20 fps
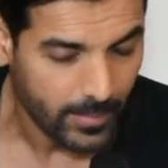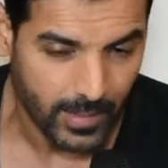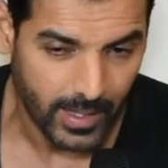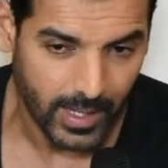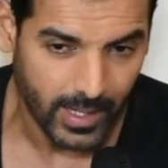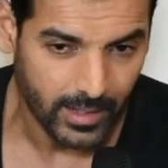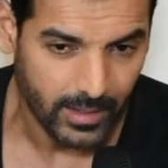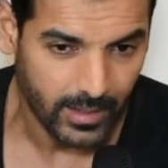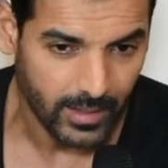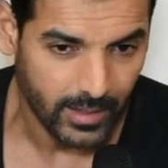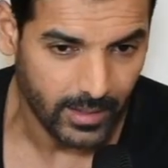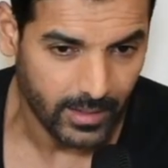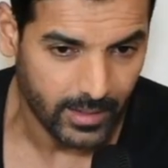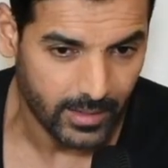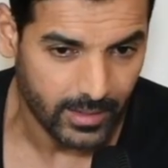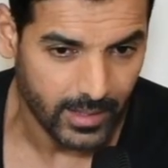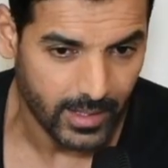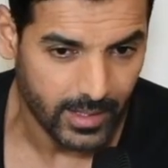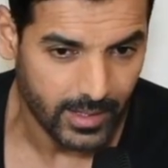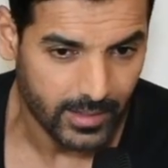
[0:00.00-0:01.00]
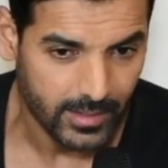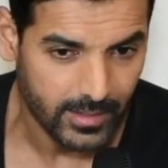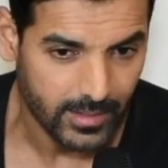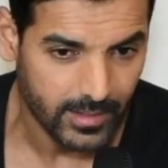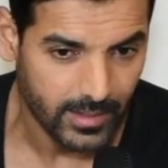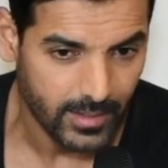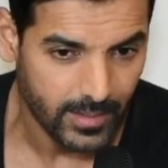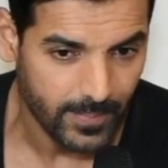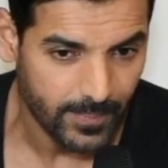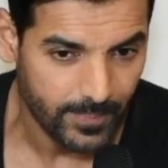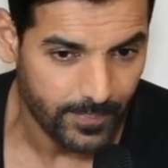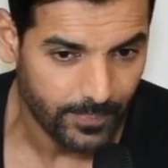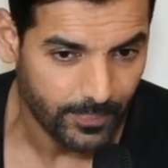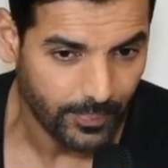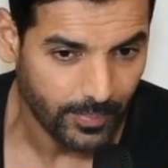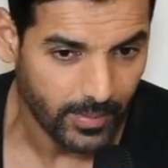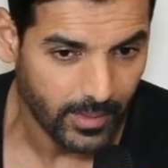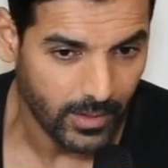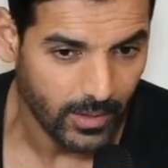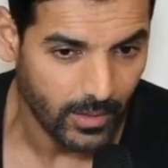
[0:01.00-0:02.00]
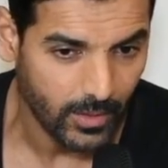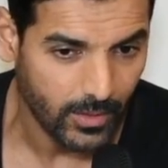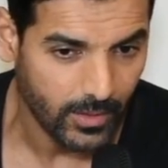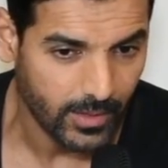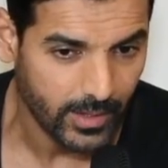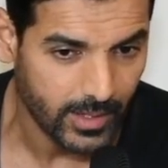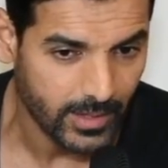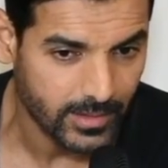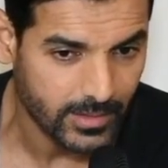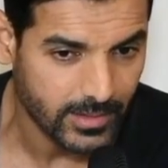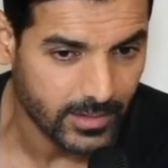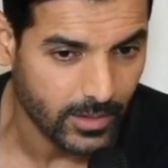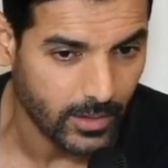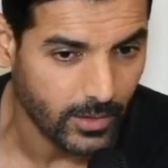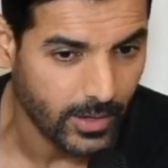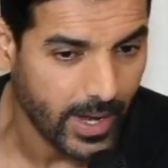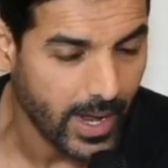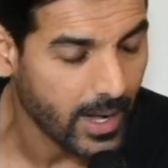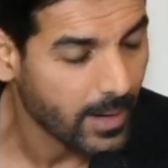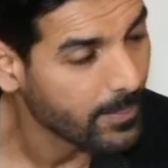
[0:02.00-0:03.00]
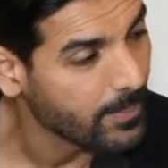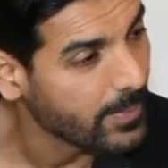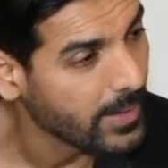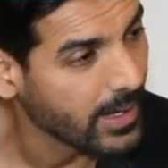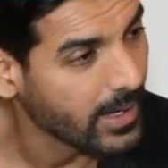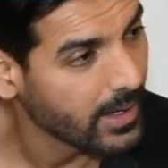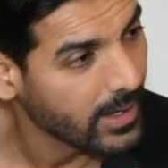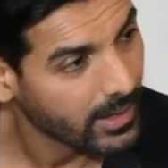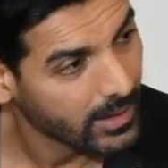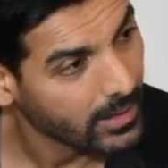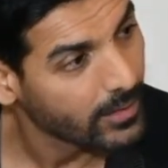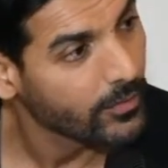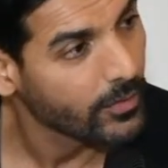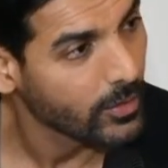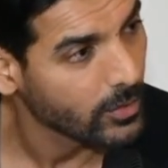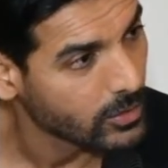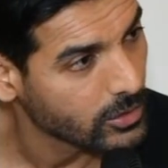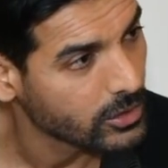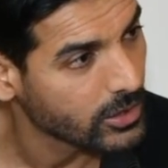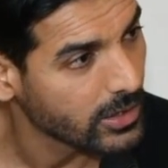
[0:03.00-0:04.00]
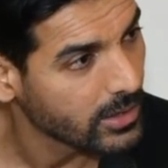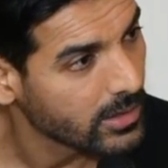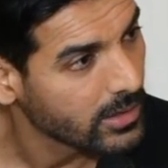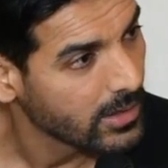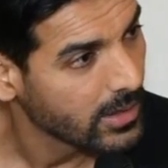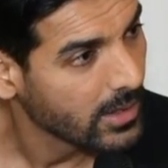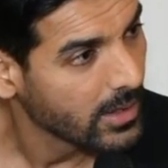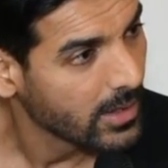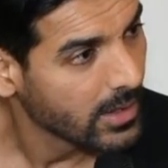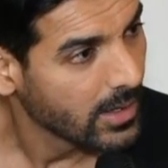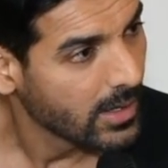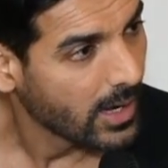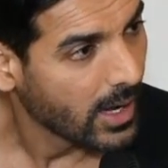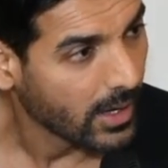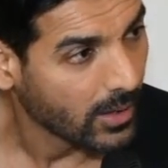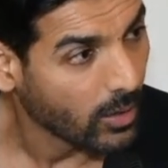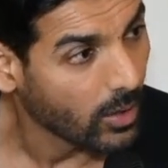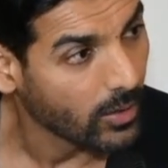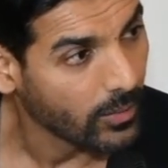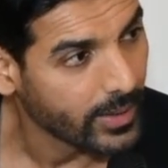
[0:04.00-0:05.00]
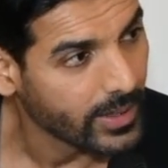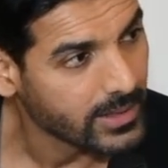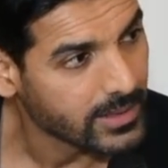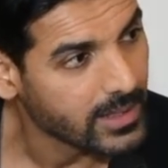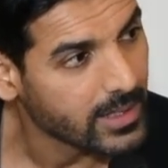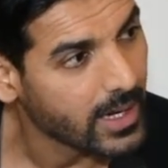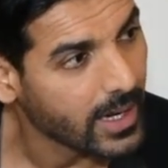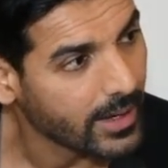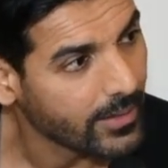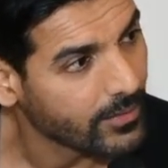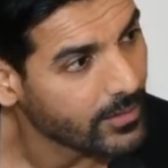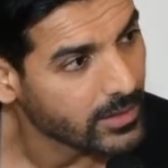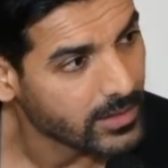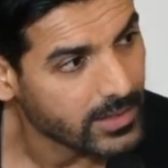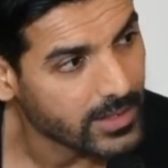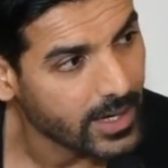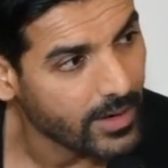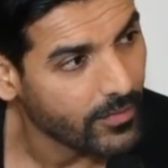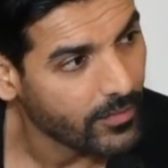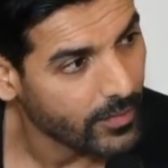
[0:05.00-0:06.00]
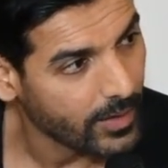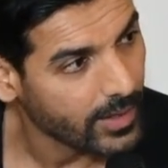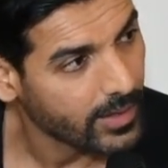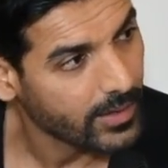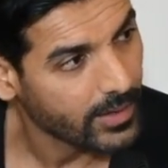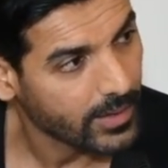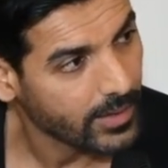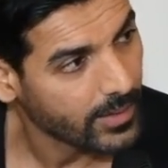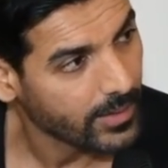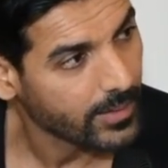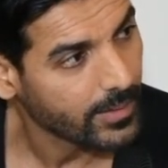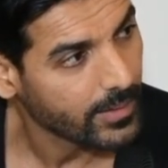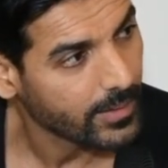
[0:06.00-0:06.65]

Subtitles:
But I think that, it's going to help me in the future and always in life to stay fit,